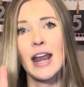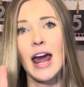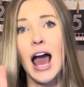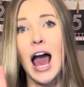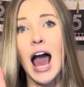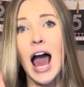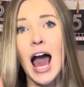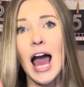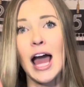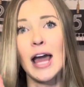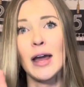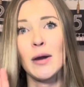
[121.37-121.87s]

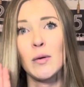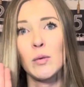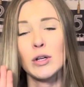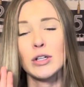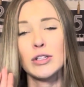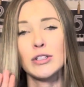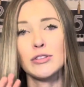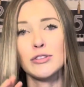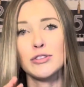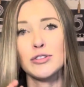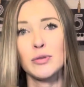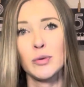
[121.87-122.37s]
I
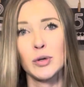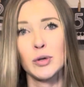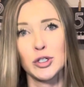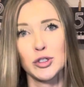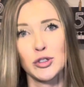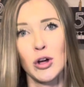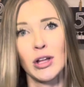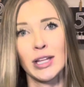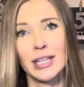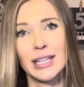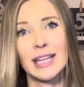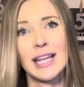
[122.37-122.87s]
will do a
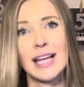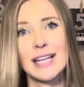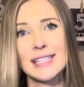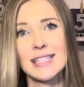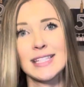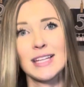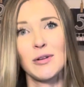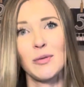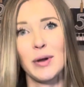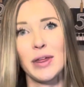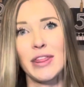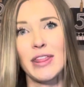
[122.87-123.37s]
drawing
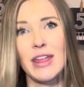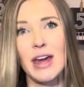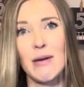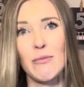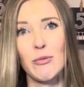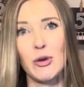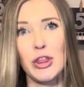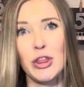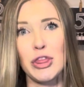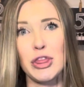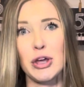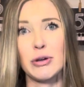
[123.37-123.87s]
lesson with them
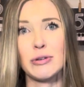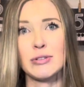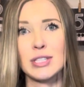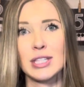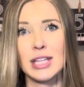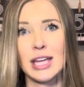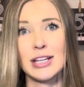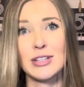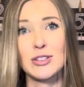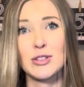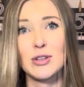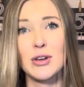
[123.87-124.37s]
with those
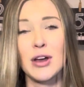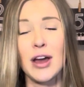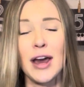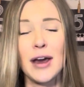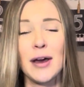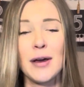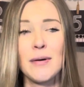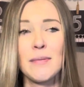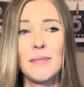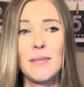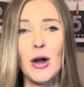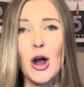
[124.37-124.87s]
things.
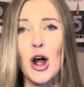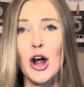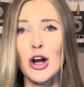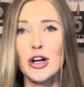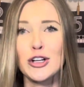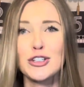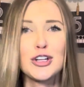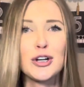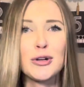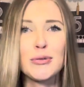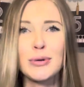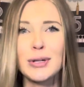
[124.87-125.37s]

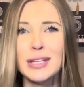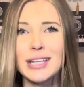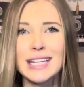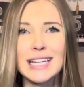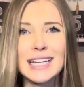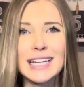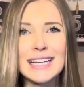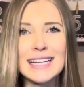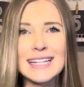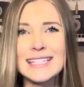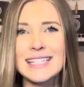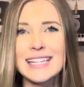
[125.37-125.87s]
Hearts are really
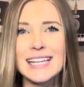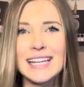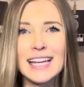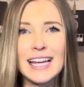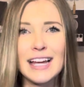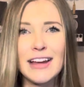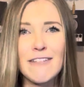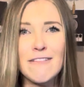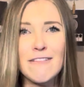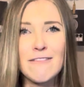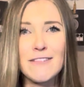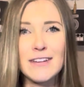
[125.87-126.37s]
easy.
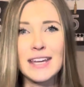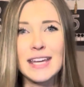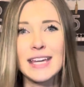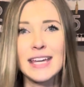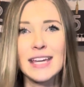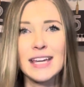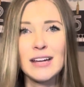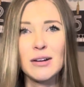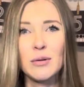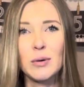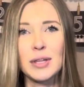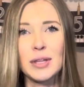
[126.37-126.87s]
A
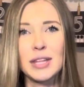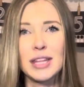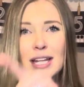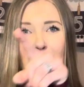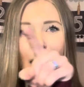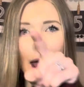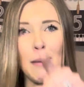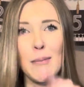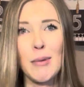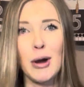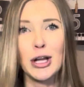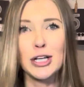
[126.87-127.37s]
V with an
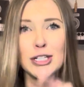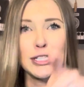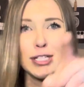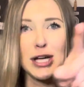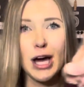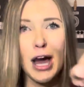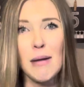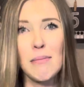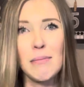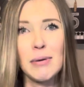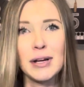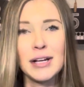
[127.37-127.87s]
M on
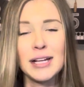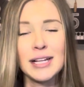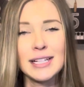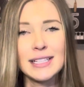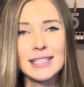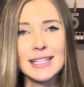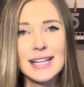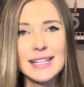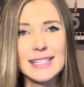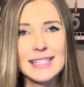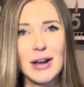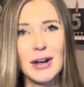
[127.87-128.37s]
top.
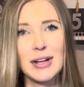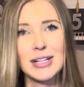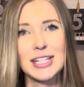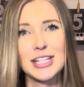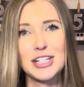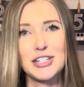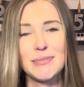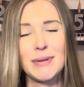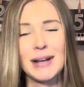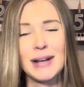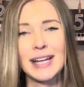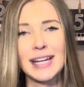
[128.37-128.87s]
That's how I
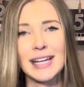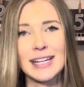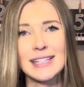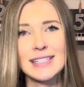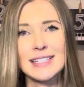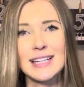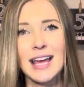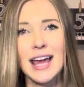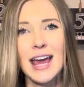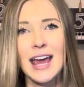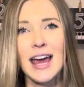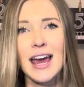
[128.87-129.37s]
teach my kids.
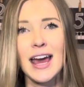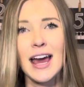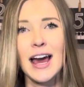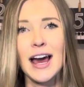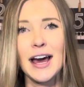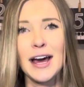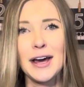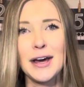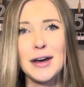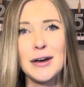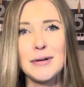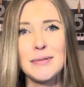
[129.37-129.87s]

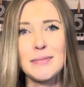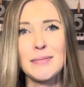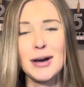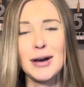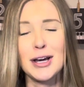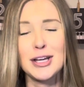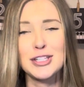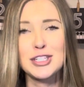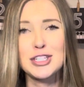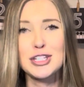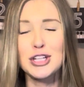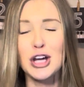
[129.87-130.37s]
A
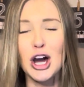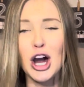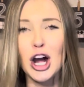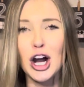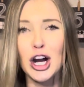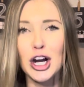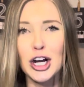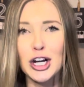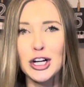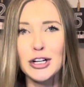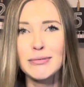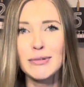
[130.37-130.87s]

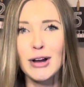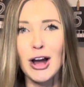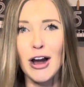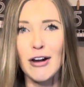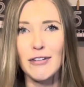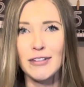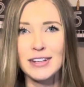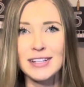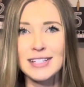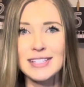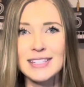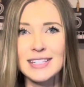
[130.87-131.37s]
star,
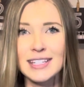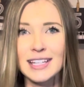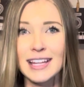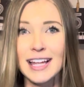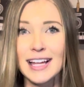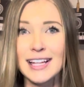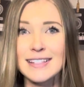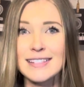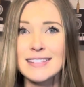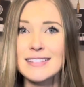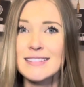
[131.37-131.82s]
obviously that's